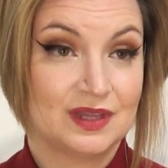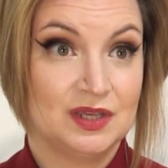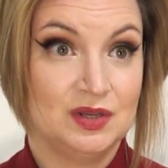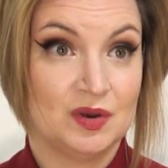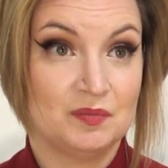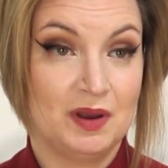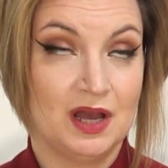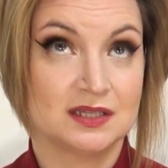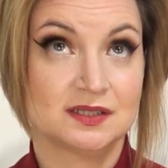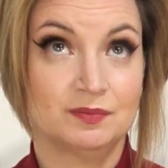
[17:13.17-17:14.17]
you know,
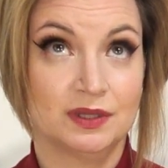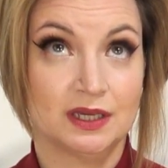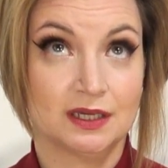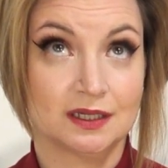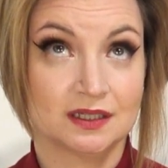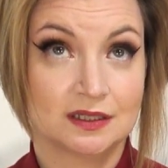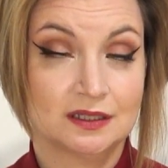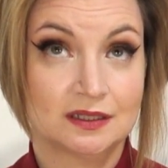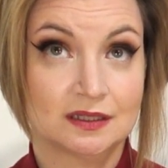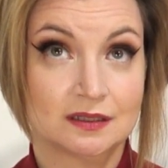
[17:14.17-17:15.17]
possibly
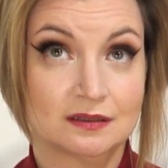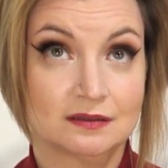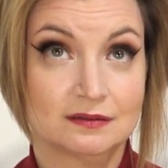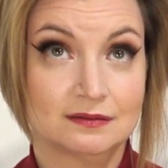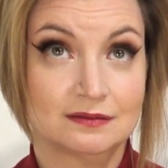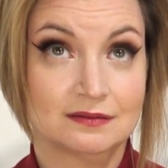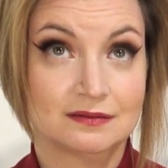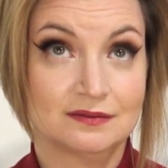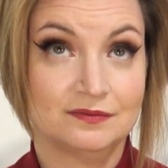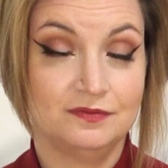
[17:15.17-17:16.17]

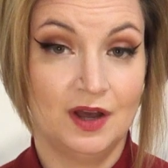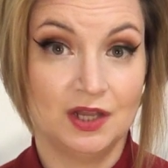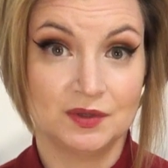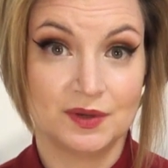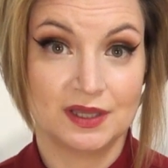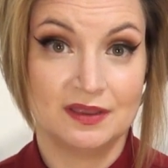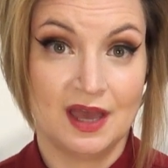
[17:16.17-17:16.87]
following